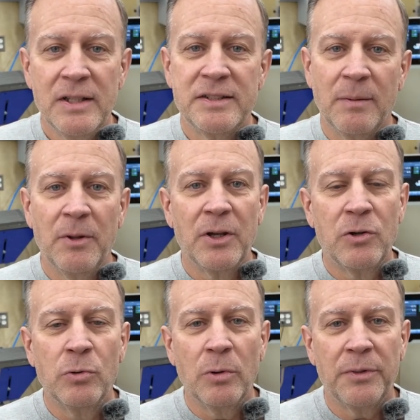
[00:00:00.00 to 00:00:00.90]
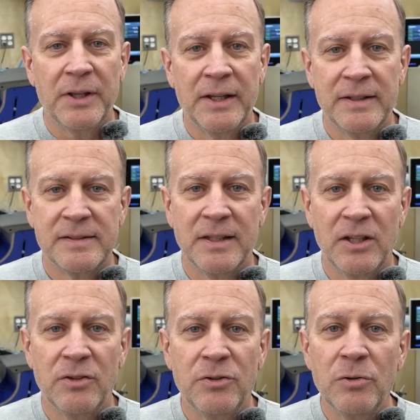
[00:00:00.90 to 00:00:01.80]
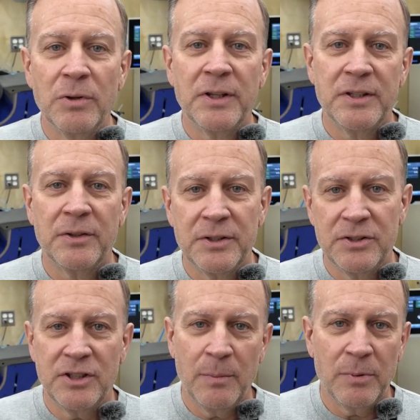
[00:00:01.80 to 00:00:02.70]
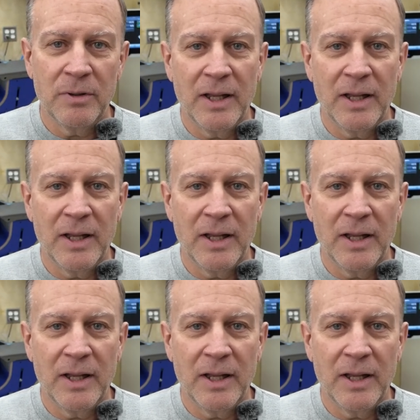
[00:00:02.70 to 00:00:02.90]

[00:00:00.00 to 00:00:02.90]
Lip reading: some of the cool things that you do with a tilting shaper,